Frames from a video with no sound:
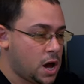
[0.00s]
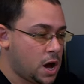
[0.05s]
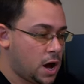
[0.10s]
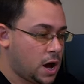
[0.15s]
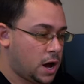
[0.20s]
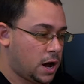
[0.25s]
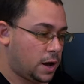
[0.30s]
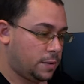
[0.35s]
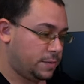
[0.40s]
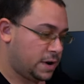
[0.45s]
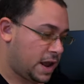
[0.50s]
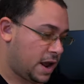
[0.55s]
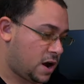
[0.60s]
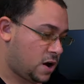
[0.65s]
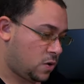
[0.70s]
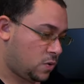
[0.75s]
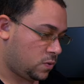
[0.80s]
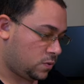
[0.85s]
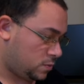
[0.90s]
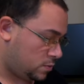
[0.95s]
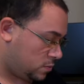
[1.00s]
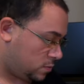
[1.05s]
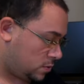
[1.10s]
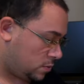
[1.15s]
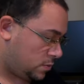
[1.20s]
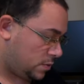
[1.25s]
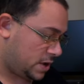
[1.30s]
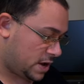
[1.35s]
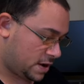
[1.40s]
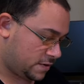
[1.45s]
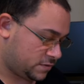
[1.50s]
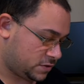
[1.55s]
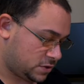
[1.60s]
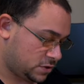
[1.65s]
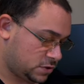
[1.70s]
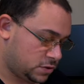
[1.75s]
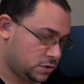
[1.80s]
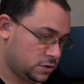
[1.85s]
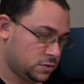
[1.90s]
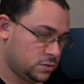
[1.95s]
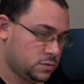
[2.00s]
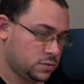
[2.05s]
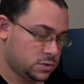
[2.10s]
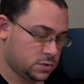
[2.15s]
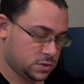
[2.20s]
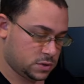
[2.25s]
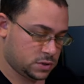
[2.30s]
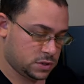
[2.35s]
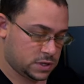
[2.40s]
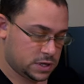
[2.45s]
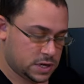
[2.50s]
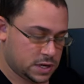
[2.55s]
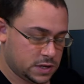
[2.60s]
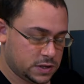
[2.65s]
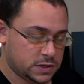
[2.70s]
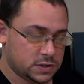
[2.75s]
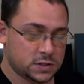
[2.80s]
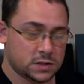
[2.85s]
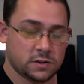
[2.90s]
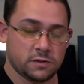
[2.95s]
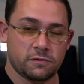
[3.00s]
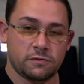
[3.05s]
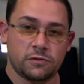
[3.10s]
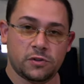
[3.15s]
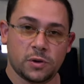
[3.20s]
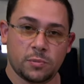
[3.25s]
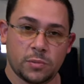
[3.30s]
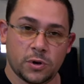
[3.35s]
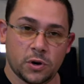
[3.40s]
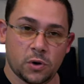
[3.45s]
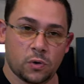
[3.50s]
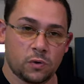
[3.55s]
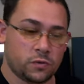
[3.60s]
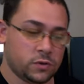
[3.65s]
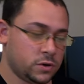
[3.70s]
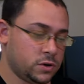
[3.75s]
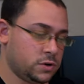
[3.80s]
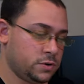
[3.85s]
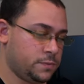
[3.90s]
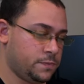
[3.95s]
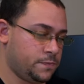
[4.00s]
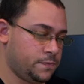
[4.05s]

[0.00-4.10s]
Uh, now what we have to do is flip it over